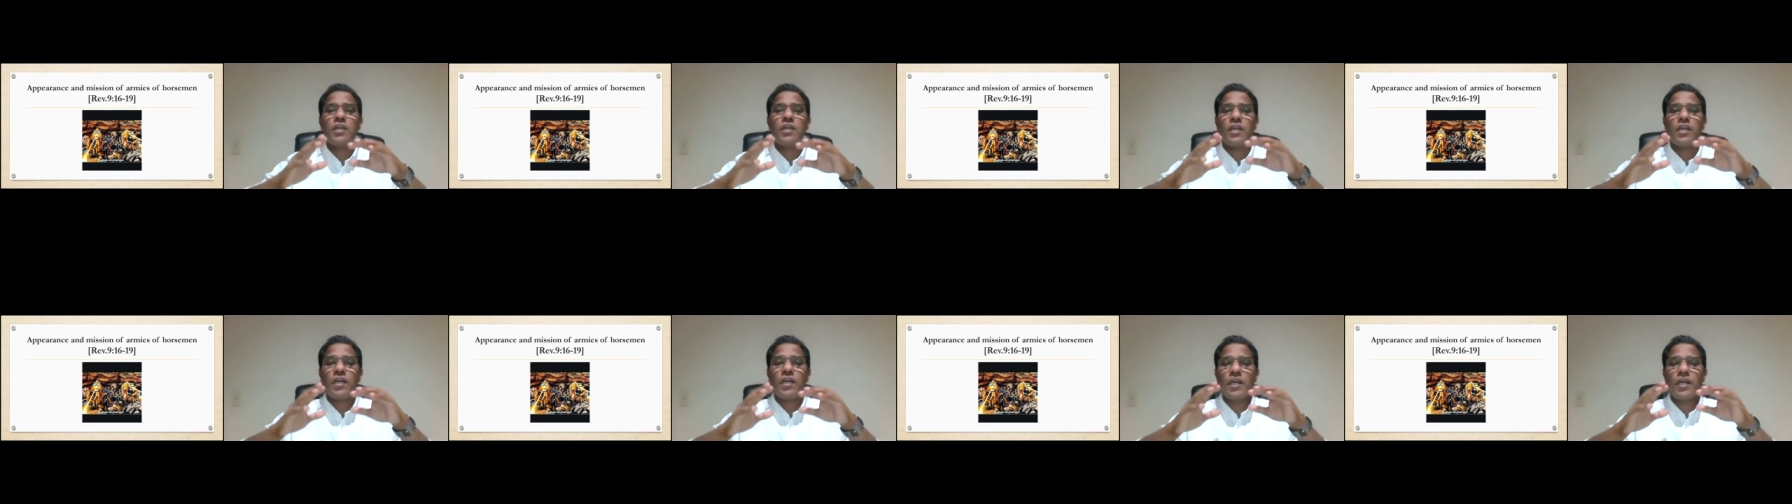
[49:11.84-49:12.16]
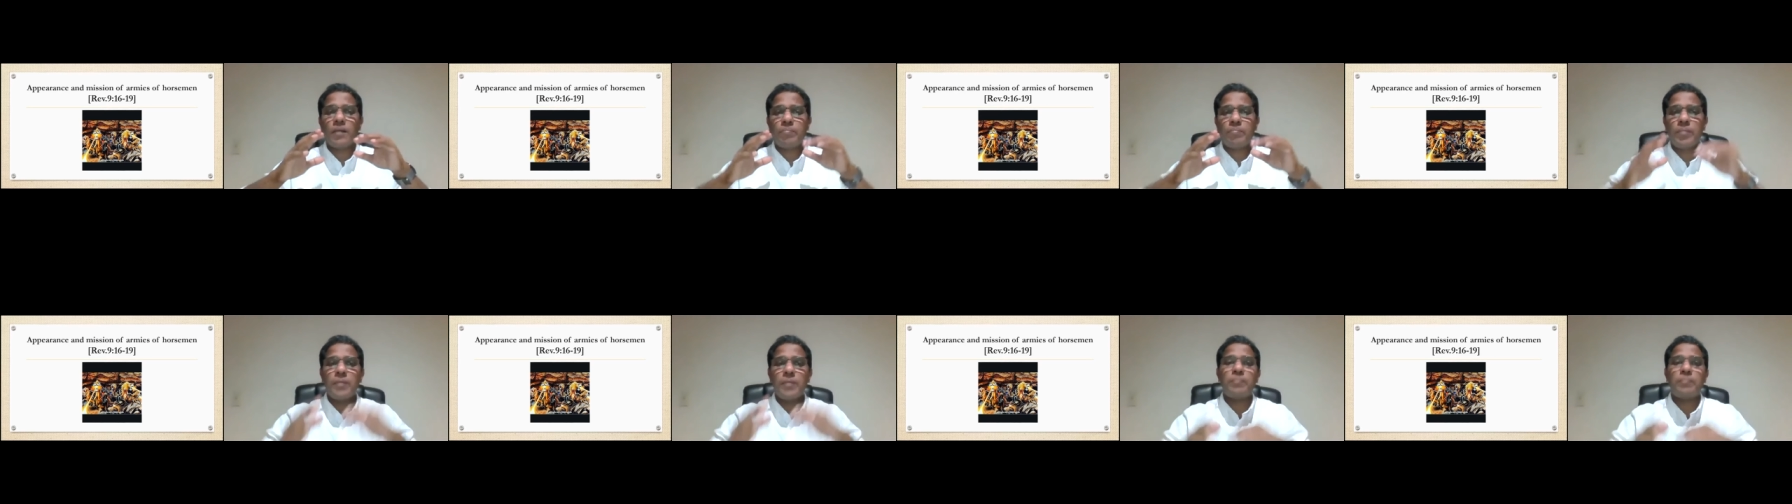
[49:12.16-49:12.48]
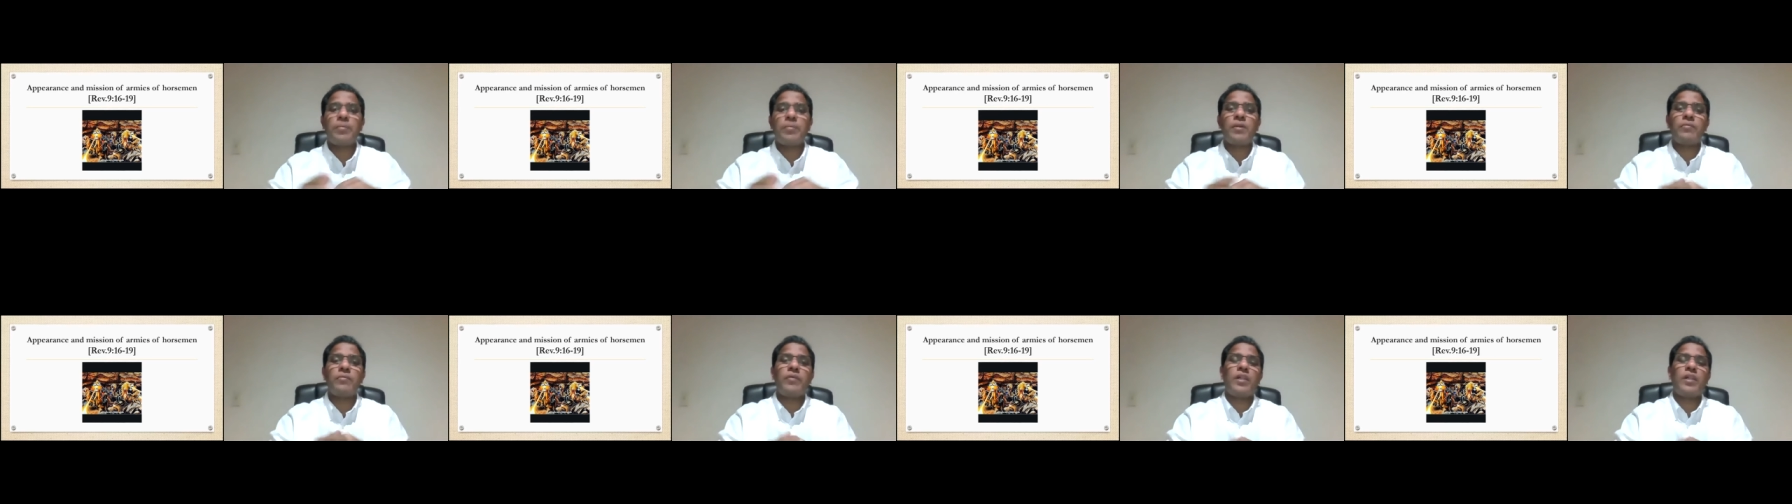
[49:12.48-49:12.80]
uh,
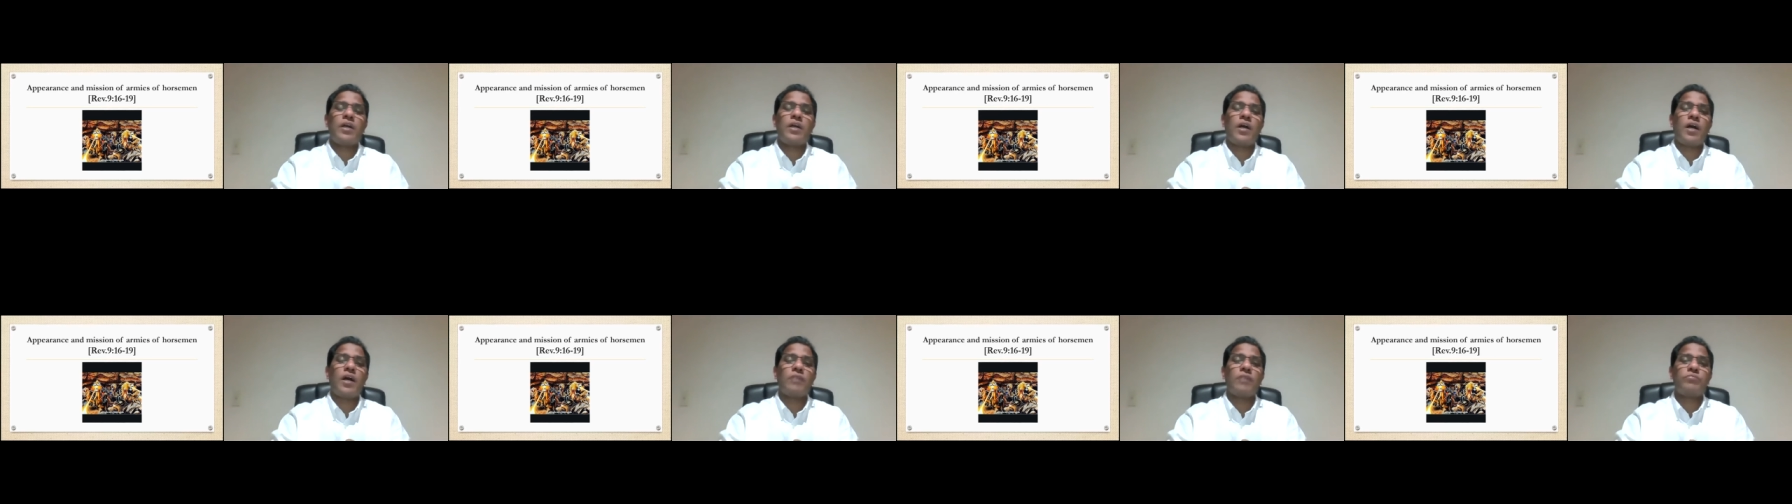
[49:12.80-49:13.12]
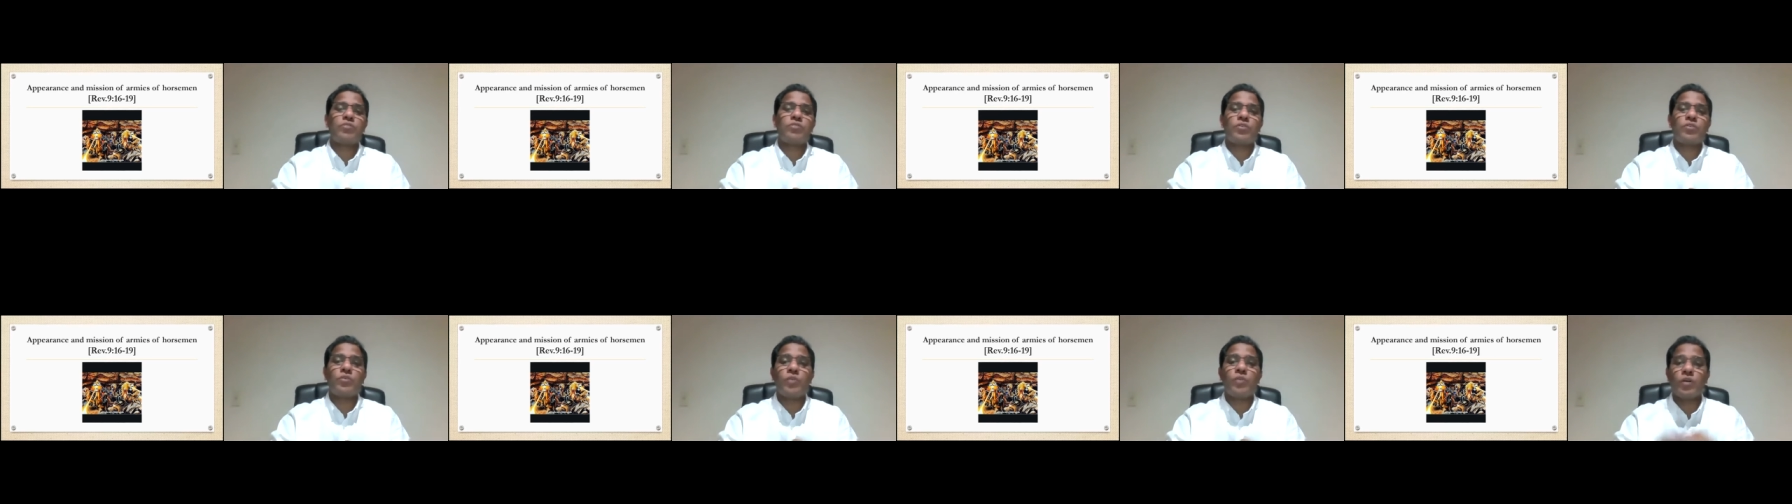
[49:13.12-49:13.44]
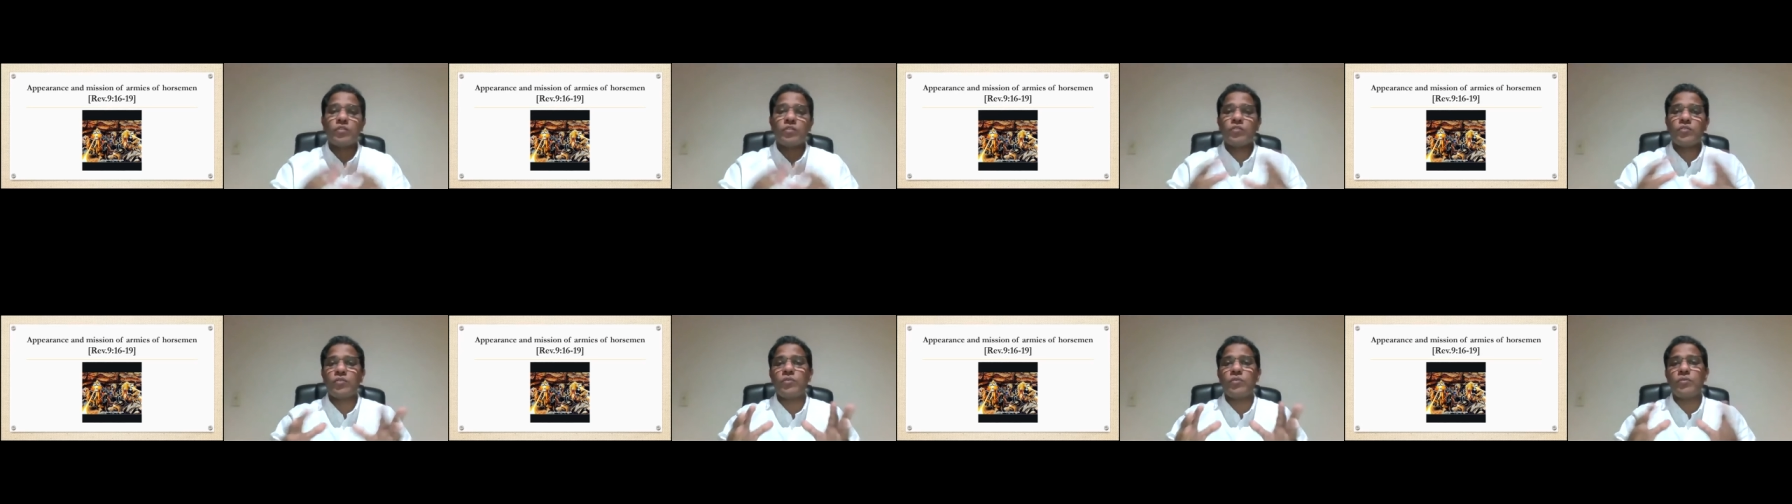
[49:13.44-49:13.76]
people will have to go
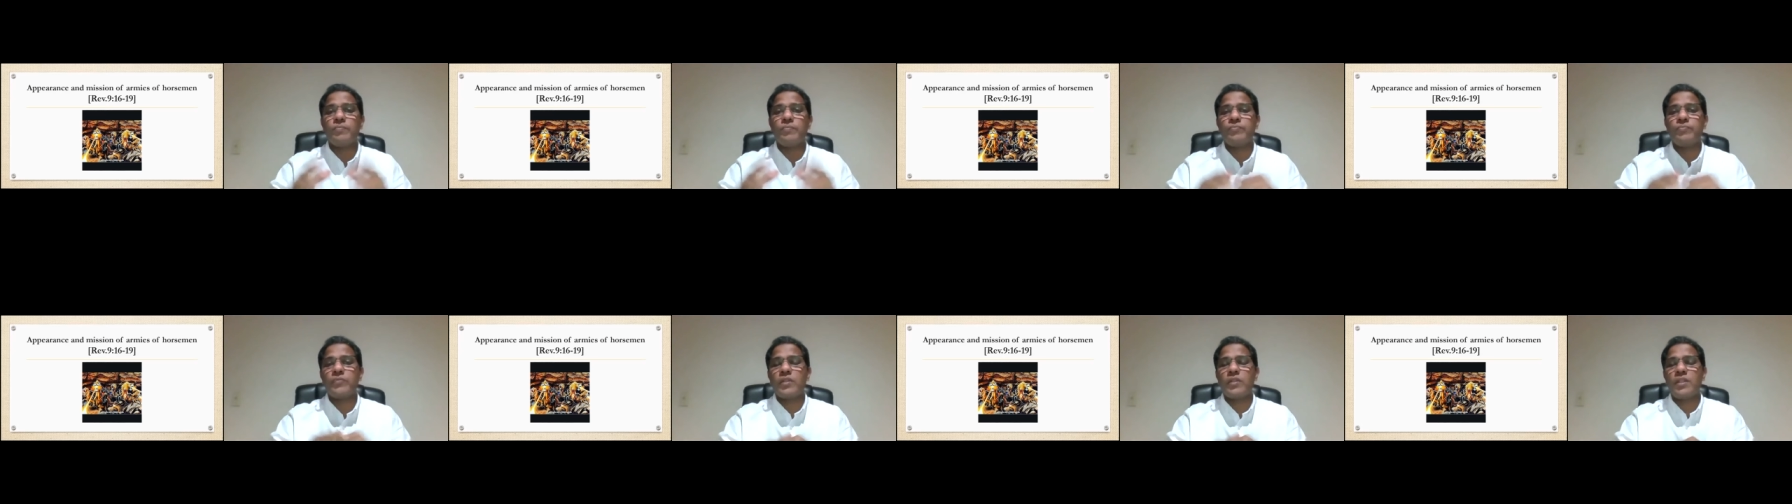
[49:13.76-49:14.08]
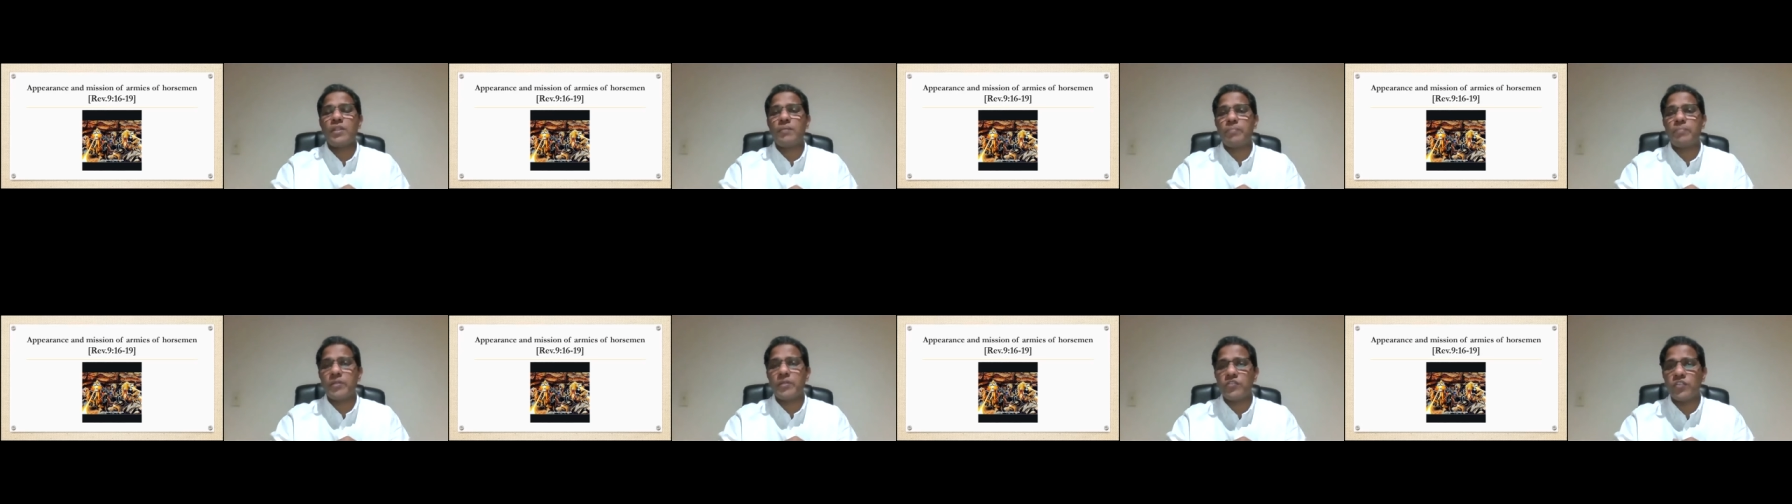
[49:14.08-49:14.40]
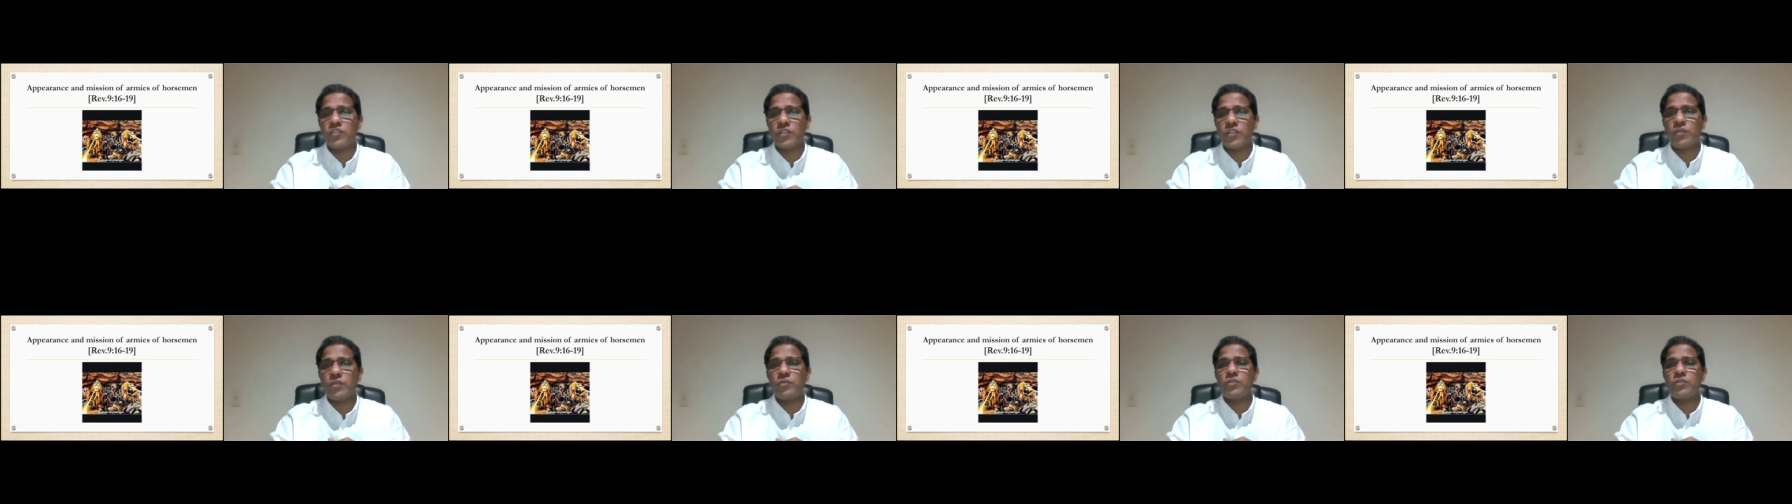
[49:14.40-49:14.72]
through the
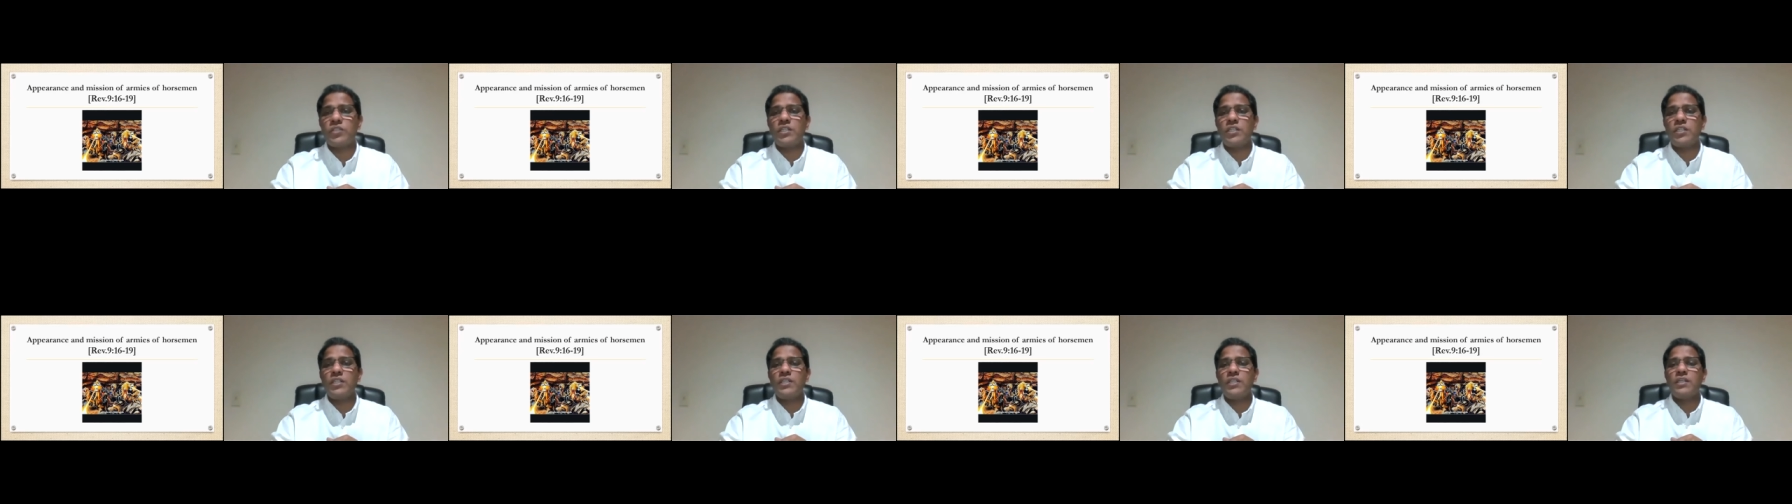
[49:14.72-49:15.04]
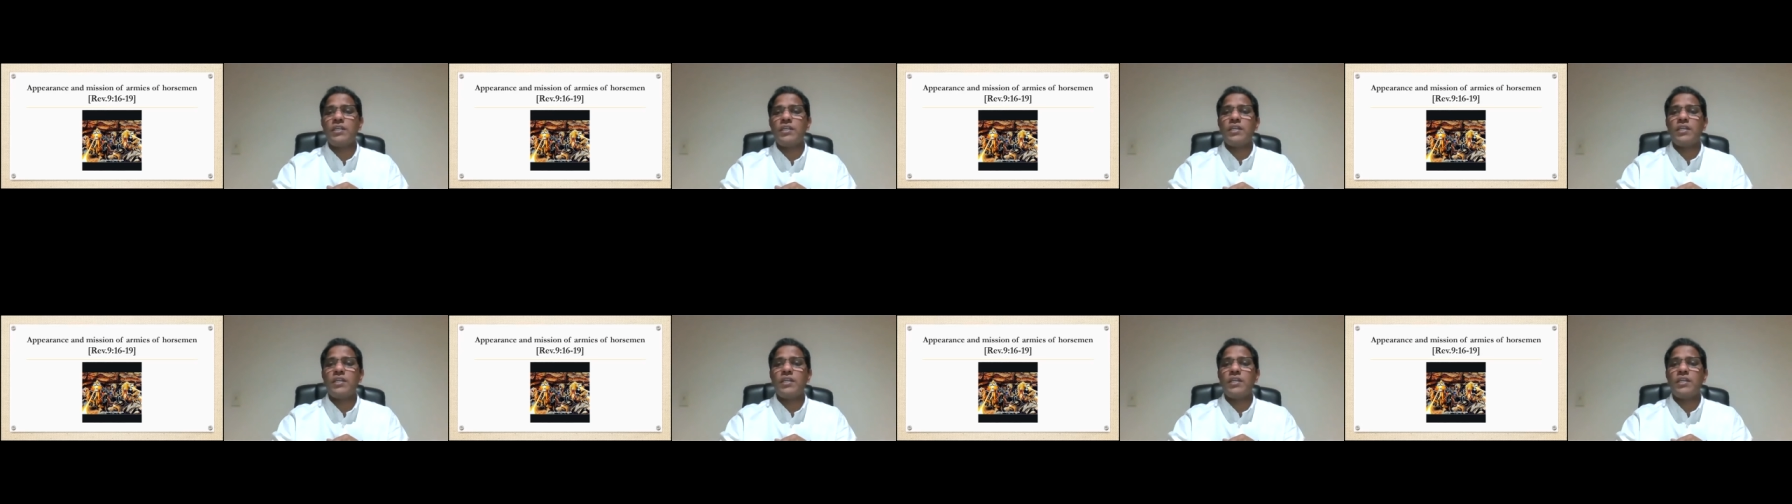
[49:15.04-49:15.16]
persecution